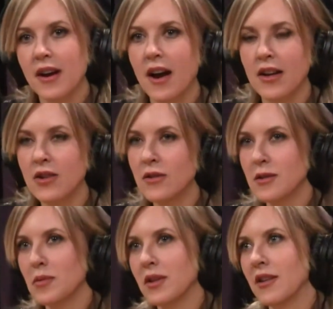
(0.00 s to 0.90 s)
I used
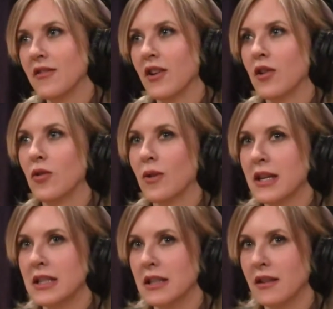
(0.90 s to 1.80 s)
to believe a
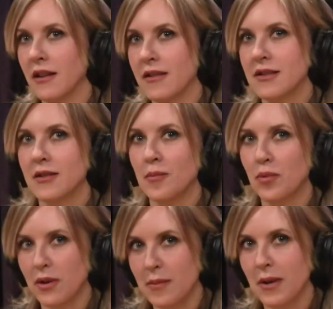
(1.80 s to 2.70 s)
great deal. I still
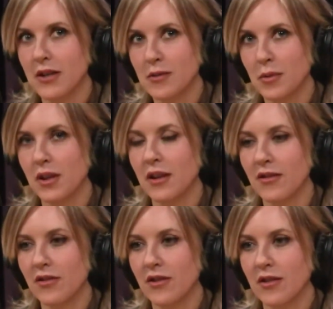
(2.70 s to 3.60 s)
pretty much
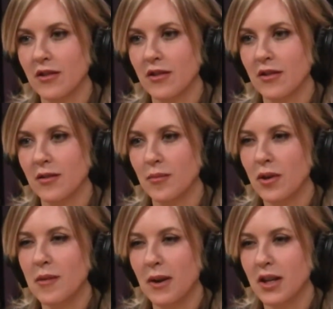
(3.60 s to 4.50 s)
believe.
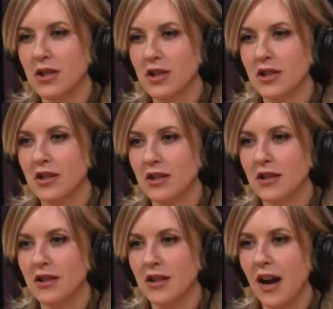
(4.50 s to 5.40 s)
Pretty much.
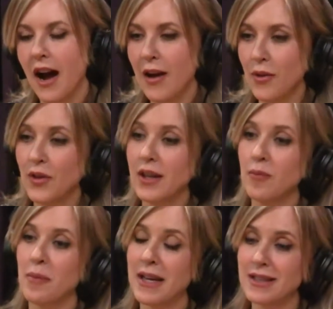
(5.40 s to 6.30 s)
I
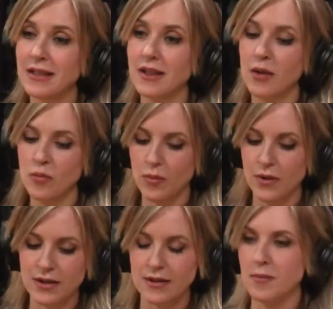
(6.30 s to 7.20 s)
think basically
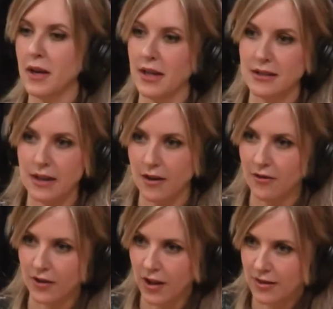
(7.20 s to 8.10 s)
this is my entire
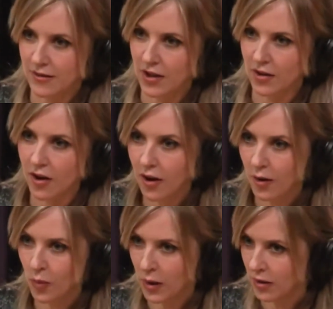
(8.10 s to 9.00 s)
philosophy on
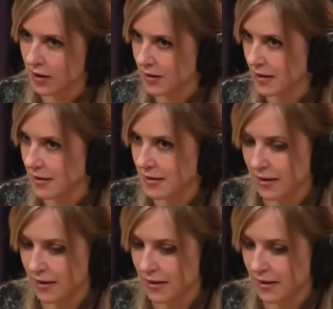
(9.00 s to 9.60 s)
all weirdnesses.